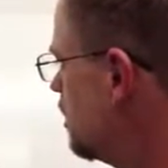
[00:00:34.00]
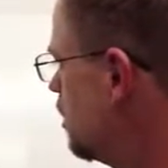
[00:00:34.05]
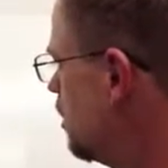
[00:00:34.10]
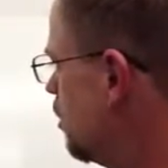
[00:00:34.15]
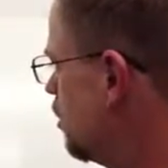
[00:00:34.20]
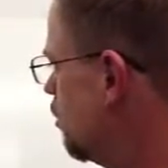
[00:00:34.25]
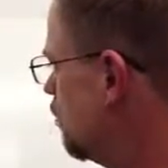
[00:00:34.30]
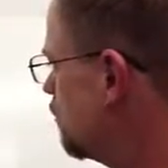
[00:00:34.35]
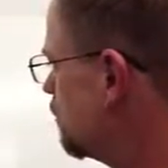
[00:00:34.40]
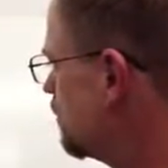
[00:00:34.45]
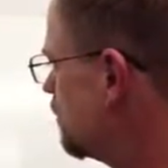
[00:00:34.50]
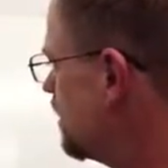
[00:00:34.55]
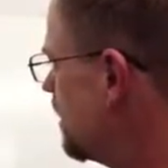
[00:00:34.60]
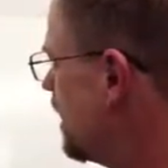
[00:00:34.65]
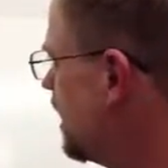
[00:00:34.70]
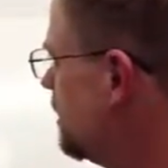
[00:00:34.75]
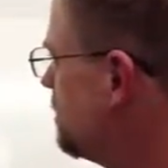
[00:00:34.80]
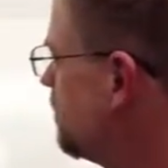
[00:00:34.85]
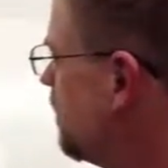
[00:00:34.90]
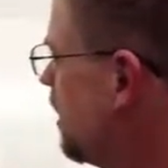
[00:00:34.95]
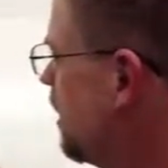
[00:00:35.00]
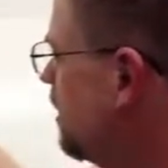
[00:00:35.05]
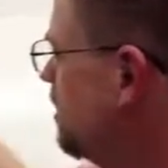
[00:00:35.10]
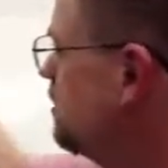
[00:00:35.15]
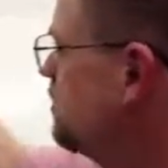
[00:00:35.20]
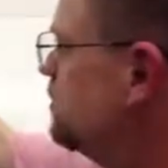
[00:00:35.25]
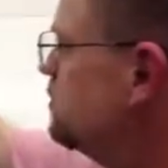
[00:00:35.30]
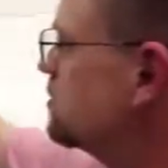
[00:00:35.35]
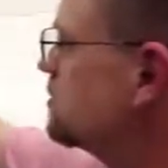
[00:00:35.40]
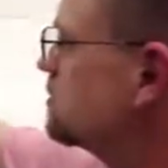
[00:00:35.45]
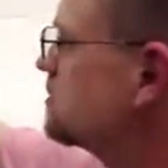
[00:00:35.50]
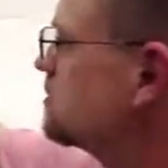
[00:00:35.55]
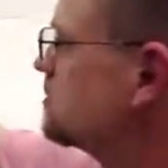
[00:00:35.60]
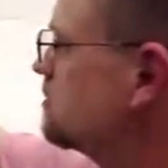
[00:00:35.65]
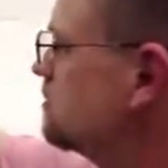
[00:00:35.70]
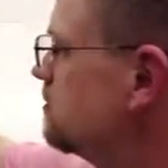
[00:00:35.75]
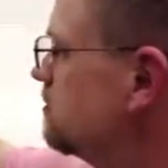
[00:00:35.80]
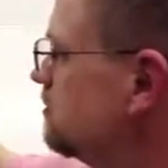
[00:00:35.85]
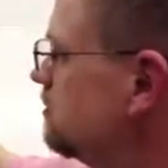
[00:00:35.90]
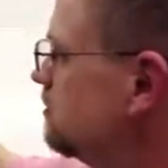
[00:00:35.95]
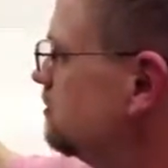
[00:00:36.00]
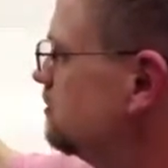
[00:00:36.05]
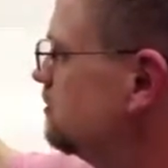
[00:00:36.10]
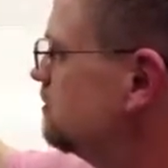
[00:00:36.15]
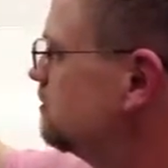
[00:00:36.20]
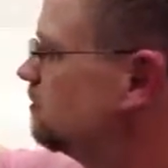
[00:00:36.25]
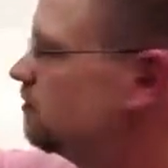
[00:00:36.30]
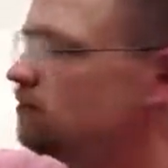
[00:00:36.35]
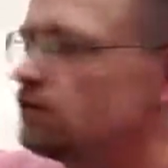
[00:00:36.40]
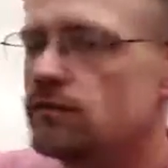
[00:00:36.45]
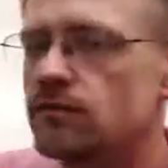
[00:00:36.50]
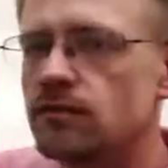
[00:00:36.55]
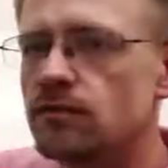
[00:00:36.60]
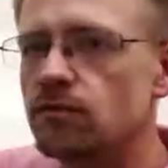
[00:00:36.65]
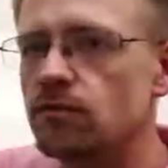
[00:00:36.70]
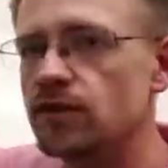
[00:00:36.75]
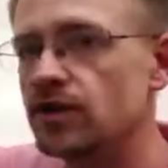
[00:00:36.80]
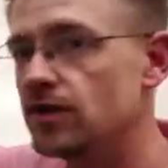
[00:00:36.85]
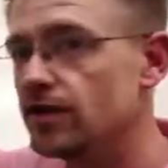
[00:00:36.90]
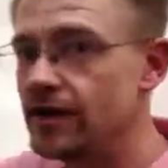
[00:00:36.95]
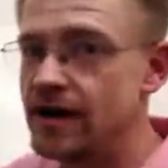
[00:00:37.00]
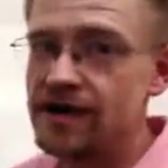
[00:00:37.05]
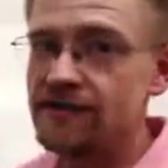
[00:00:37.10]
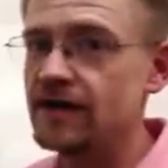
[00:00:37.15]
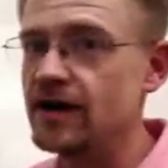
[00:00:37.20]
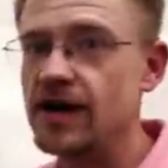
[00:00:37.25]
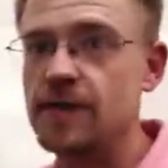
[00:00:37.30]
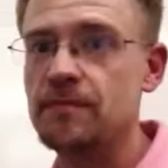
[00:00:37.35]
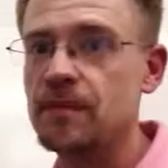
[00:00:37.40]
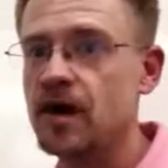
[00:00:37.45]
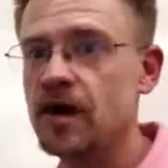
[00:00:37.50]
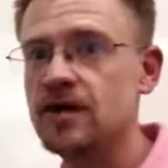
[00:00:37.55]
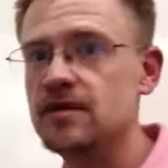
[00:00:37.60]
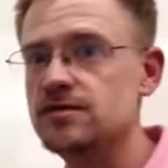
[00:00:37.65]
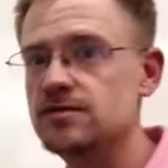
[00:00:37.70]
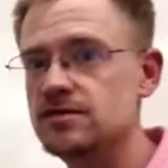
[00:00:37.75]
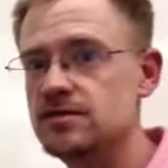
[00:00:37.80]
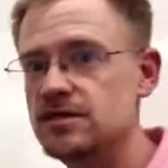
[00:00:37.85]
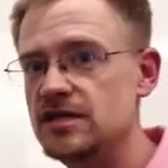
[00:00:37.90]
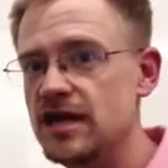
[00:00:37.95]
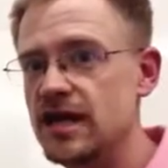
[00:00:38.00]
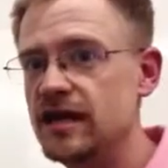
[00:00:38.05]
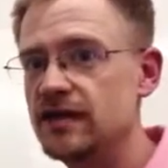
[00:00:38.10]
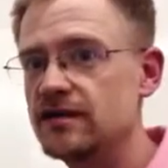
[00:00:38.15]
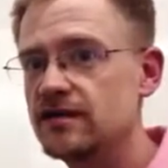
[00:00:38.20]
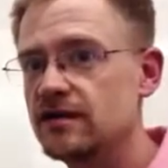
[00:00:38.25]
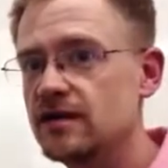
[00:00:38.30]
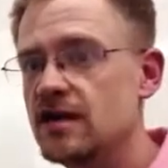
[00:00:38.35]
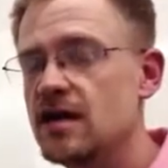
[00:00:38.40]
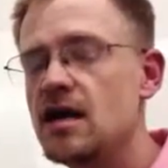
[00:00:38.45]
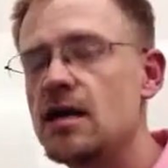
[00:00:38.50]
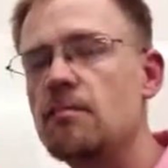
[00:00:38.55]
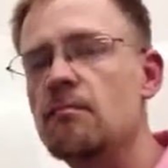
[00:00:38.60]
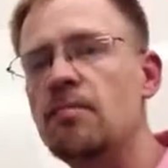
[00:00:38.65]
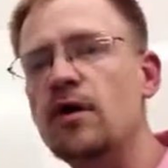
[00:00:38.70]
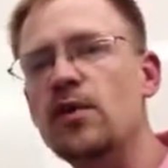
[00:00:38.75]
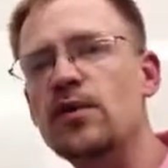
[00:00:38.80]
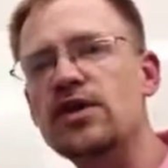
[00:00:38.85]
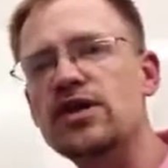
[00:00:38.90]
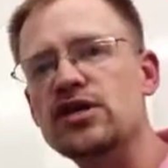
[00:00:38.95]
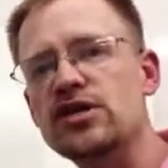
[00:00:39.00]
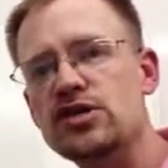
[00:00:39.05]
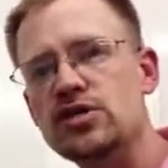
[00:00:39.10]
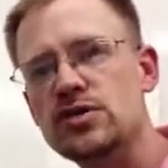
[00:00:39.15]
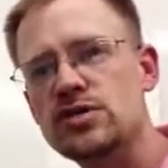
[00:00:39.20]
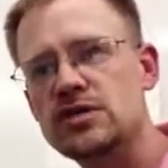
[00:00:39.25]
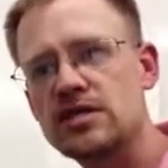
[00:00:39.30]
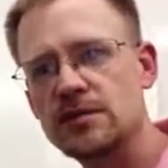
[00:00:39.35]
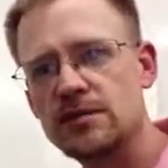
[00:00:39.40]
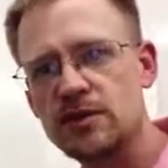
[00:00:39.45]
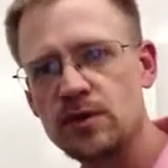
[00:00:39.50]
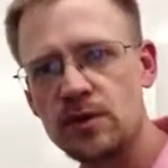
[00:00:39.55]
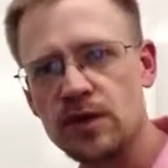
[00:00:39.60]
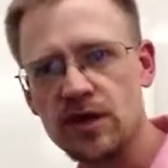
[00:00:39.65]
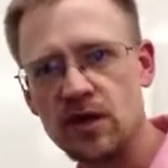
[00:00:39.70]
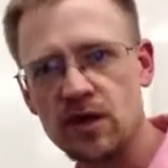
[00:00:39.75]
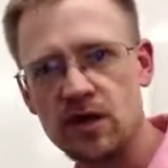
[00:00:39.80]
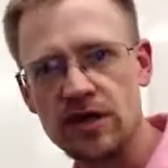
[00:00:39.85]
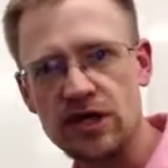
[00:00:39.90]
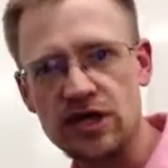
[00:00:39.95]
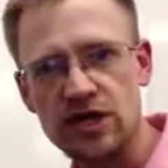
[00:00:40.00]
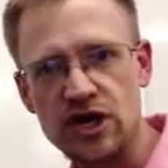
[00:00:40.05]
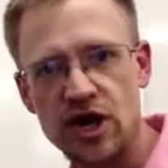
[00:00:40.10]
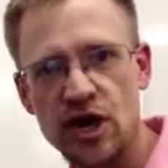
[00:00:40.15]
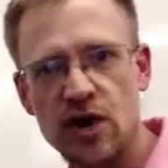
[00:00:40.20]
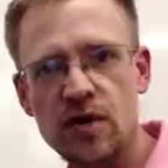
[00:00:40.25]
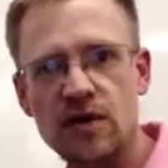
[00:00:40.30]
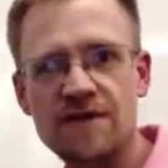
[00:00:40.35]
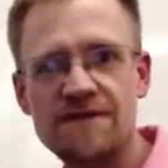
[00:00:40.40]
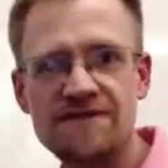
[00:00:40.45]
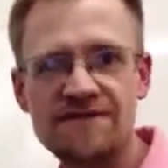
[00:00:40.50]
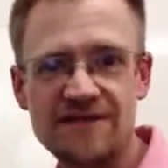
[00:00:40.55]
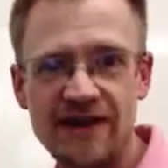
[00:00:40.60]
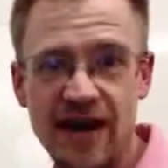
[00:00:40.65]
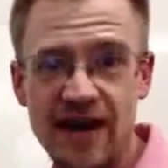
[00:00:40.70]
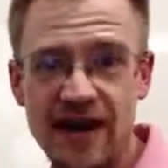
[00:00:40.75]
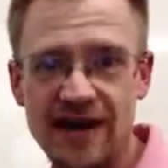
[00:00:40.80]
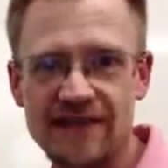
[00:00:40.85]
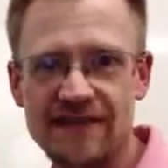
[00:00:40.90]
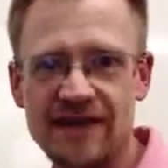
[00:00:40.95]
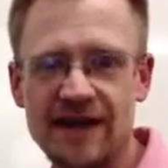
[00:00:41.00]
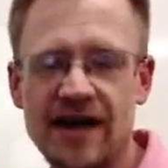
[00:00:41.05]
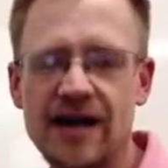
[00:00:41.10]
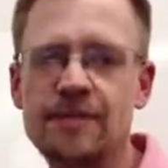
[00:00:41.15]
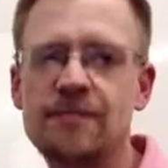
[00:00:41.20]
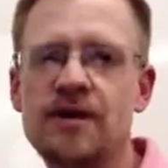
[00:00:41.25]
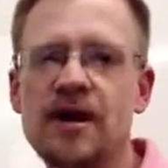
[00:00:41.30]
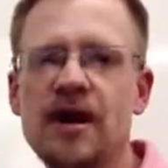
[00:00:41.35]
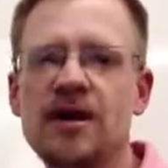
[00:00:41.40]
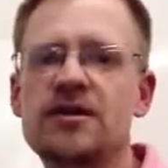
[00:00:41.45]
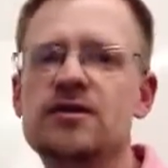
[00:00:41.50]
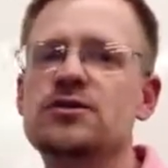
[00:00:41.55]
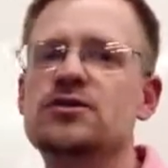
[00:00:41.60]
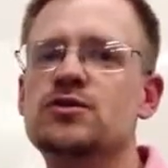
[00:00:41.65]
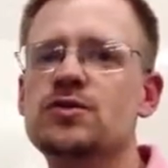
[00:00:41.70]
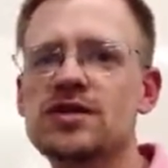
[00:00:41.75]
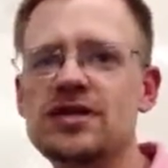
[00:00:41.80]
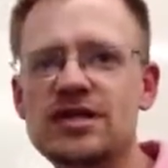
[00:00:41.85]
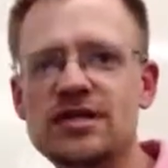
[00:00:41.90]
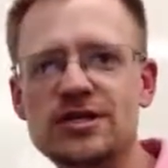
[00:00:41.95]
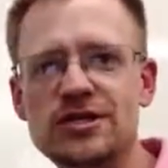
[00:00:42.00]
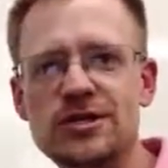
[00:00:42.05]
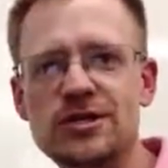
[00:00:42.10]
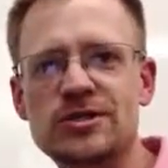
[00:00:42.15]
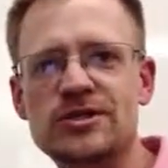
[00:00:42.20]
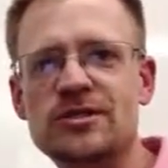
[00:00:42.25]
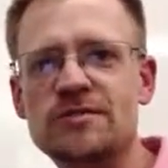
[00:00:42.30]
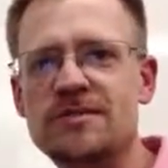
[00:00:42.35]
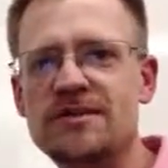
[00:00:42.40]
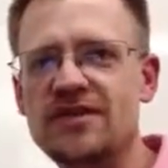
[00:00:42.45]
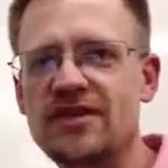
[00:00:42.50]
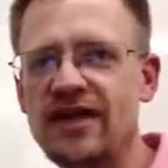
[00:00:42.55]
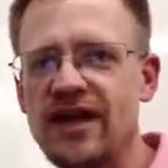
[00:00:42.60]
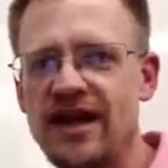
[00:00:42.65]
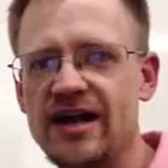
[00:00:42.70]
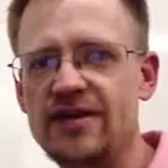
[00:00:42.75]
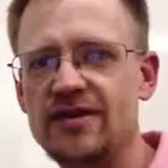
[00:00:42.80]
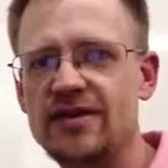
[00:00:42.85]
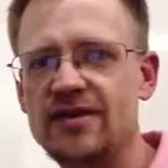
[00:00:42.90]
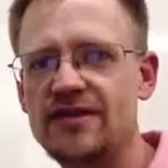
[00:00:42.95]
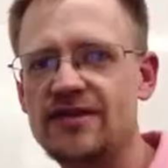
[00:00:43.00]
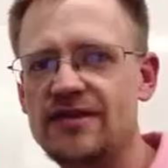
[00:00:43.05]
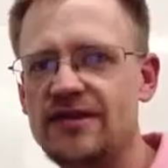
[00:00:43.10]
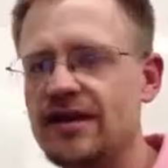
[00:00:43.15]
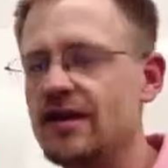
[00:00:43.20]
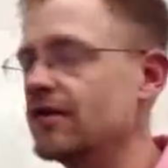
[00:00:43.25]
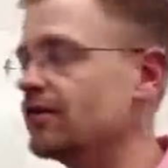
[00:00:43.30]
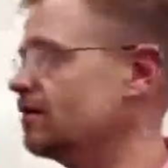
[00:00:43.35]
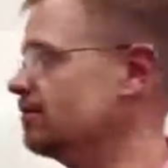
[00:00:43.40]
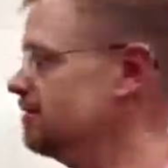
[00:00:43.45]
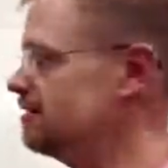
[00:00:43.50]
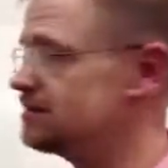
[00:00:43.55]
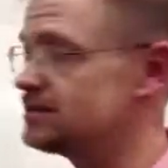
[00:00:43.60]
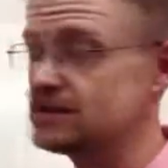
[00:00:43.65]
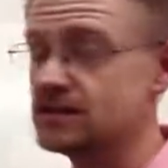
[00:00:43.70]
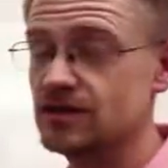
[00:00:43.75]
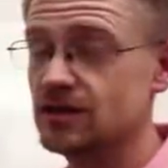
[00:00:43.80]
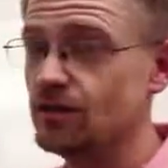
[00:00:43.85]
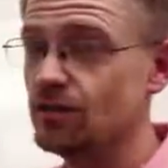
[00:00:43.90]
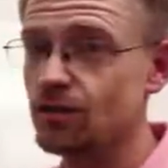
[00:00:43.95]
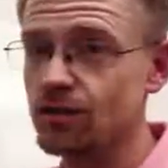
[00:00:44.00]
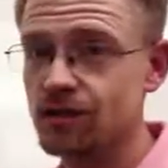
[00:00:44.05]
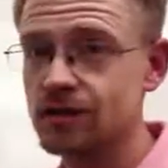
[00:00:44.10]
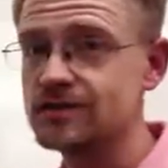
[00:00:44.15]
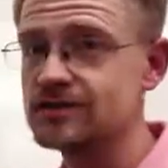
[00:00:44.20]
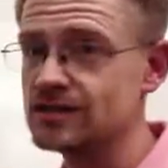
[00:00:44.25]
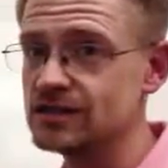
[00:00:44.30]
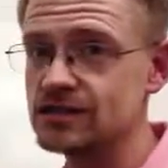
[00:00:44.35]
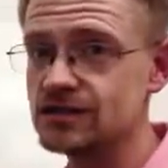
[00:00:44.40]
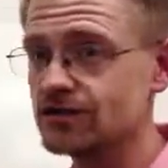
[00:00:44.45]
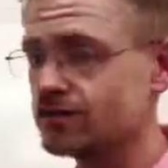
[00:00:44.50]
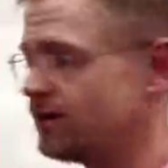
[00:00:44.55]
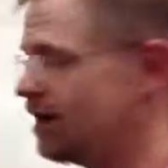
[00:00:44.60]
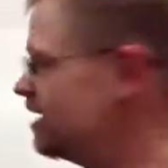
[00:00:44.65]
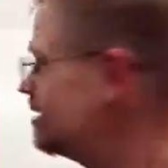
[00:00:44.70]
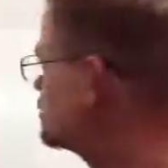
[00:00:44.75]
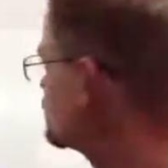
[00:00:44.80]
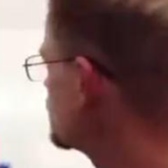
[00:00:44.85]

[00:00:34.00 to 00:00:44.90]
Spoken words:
over the hypotenuse. We don't have a hypotenuse yet, but we can use something we already know to find the hypotenuse. We can use the Pythagorean theorem. It still works. It's a right